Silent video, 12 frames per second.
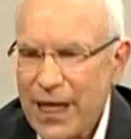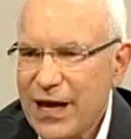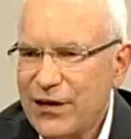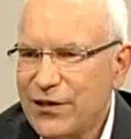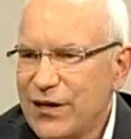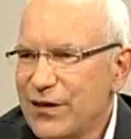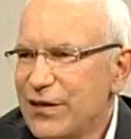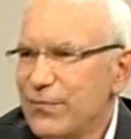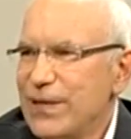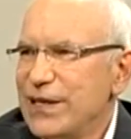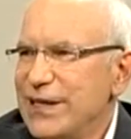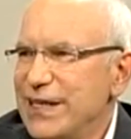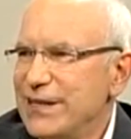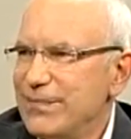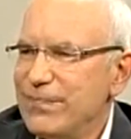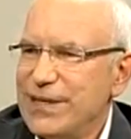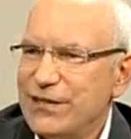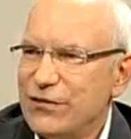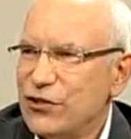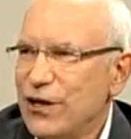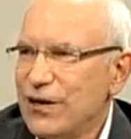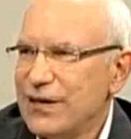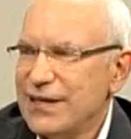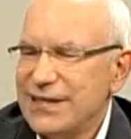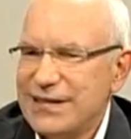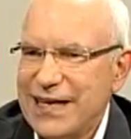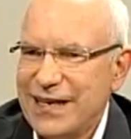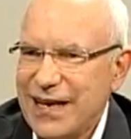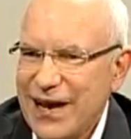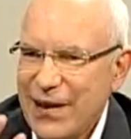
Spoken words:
and you know that when you eat a piece of chocolate, it's that